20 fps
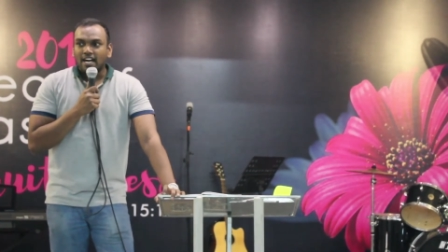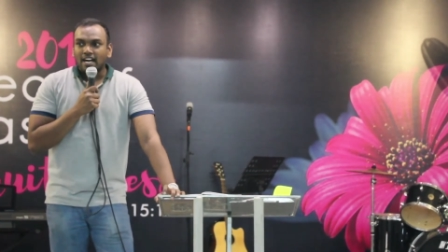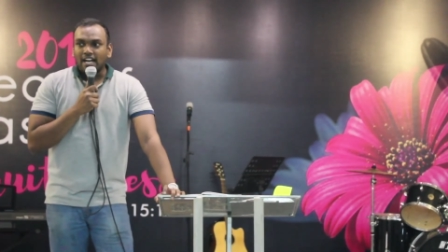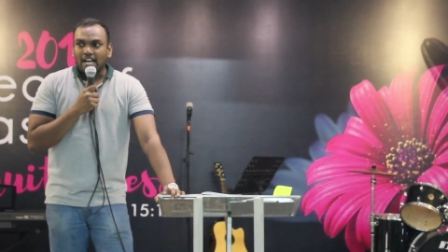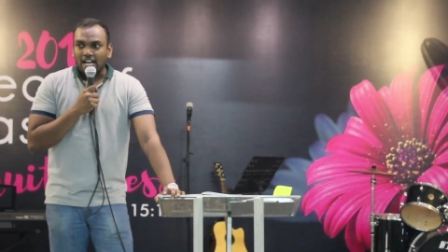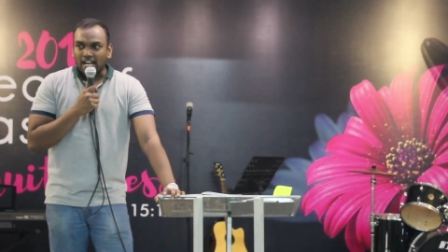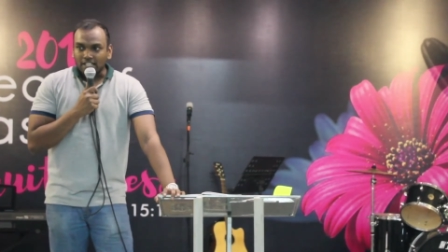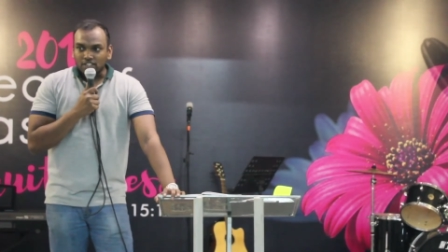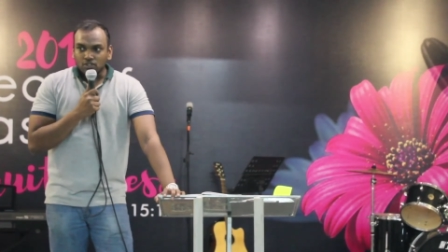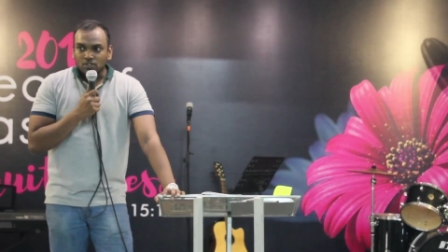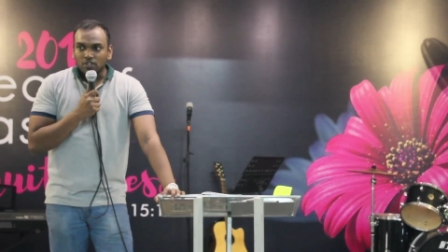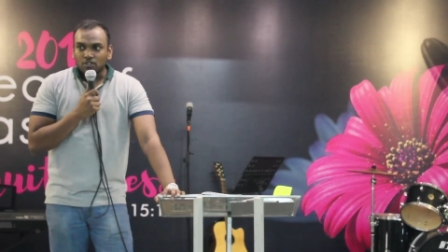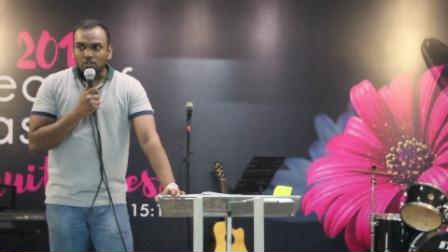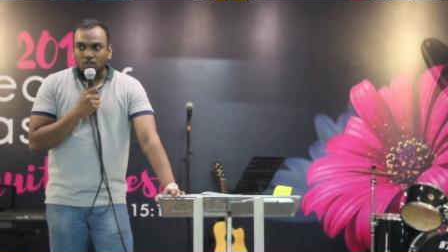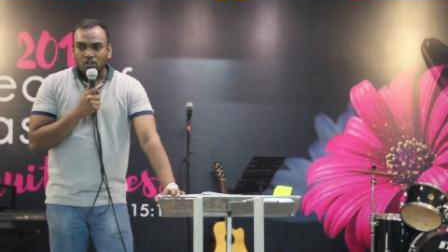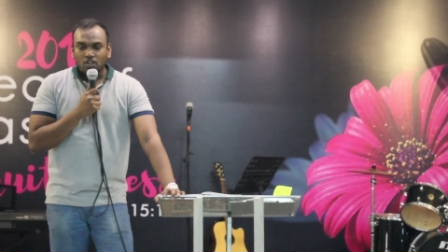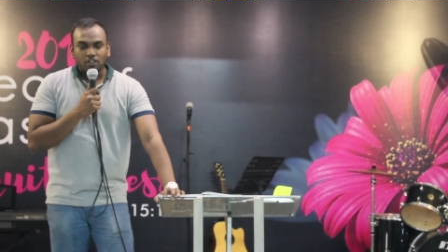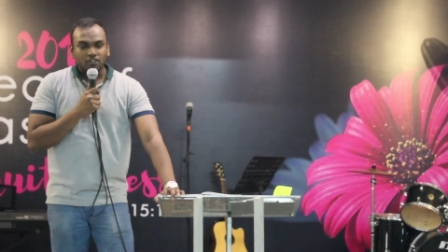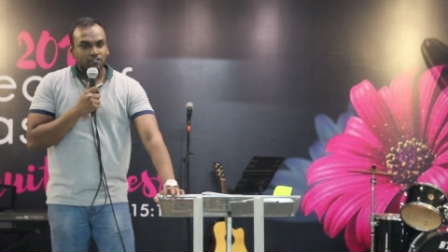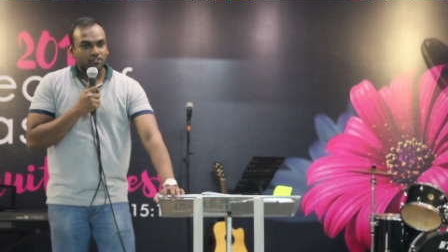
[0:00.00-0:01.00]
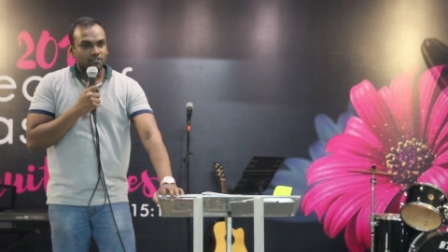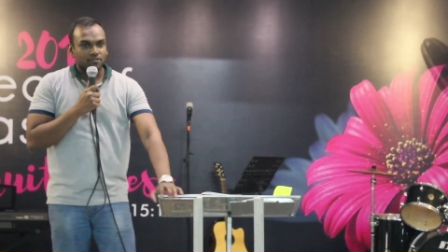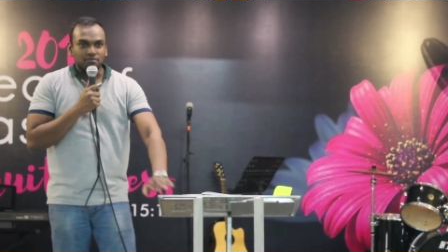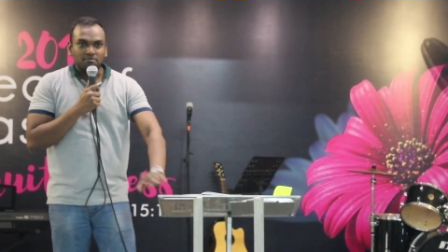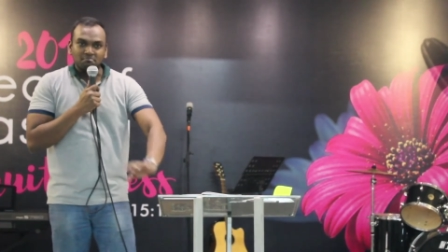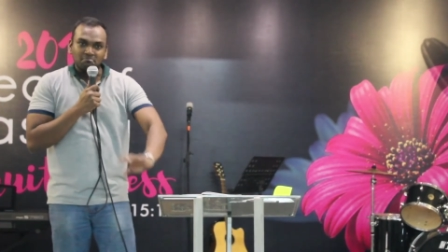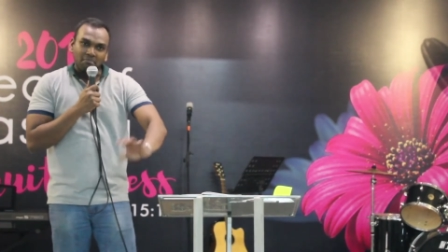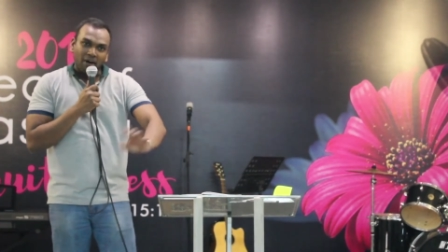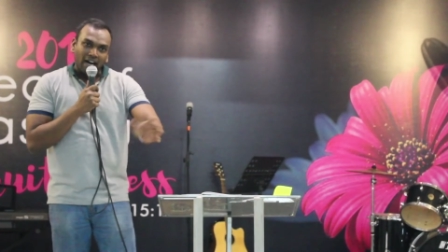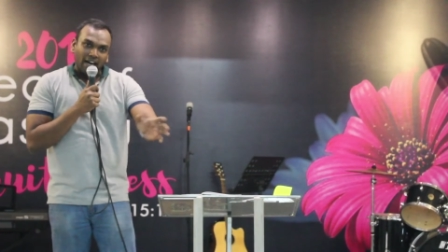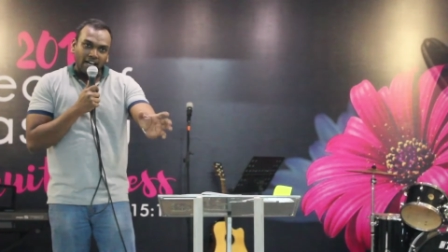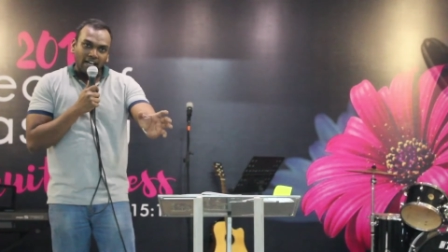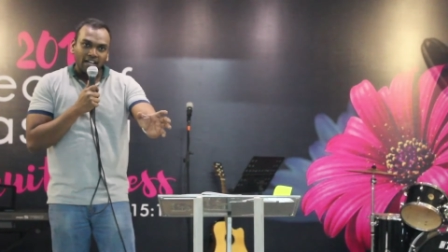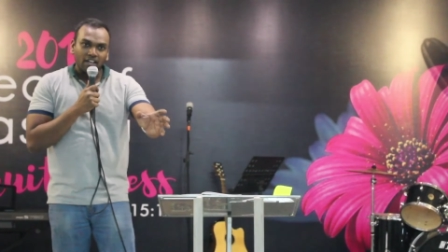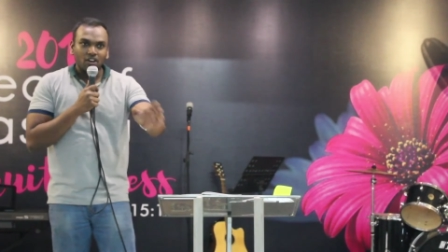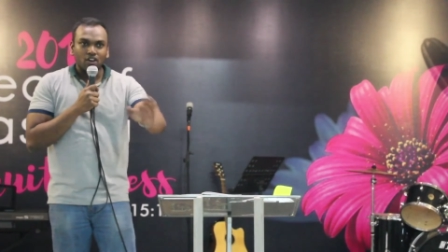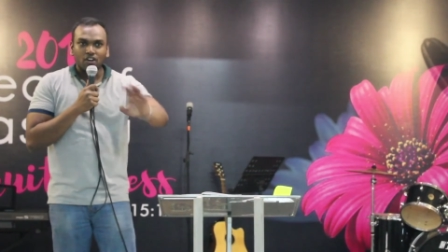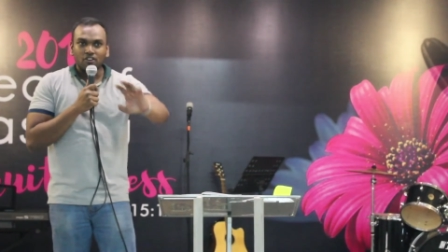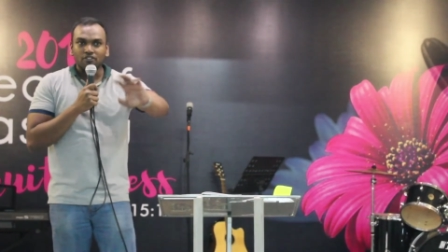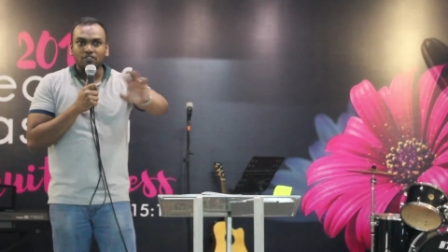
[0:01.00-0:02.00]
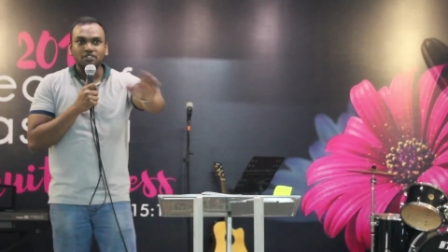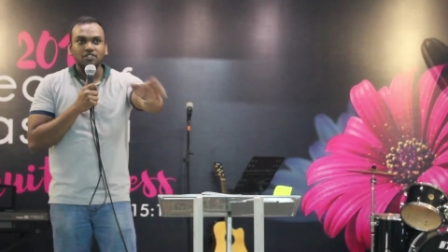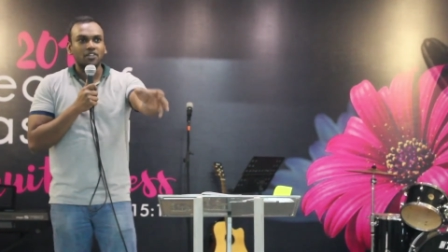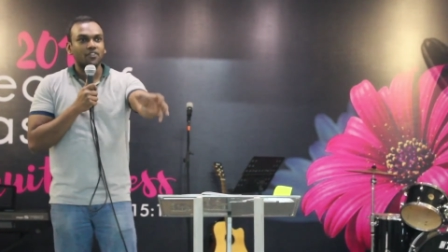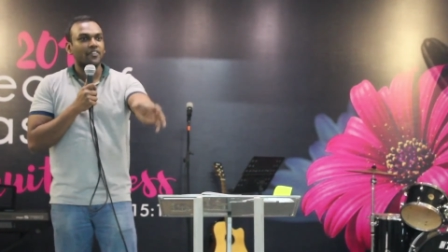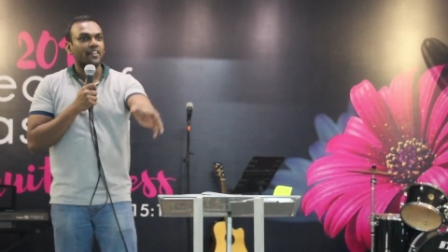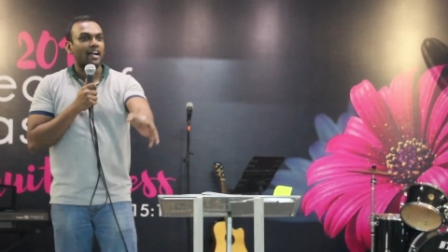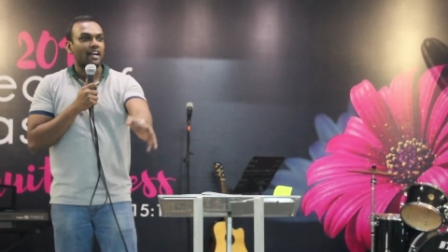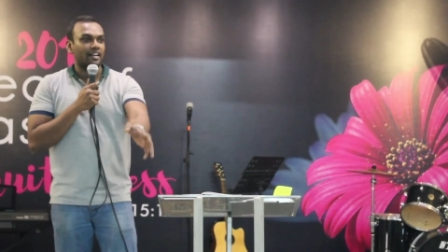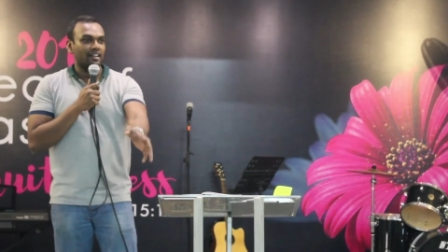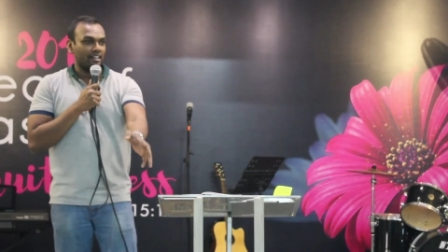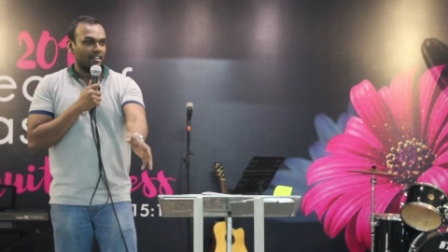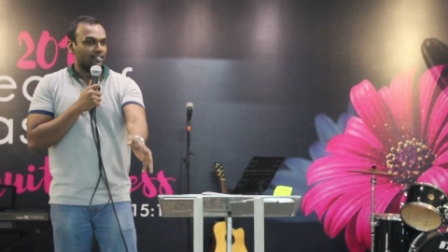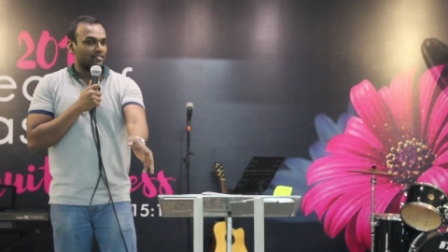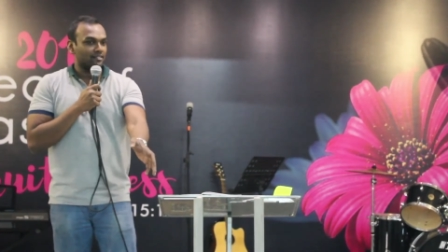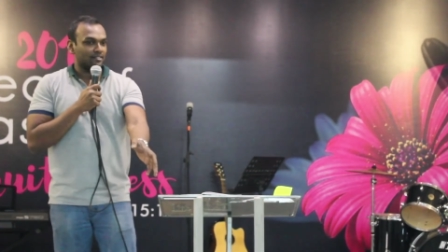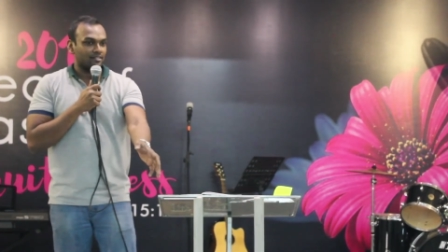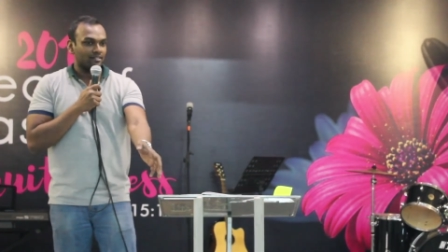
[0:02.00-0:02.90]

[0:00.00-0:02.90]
I actually thought of bunking office on that day.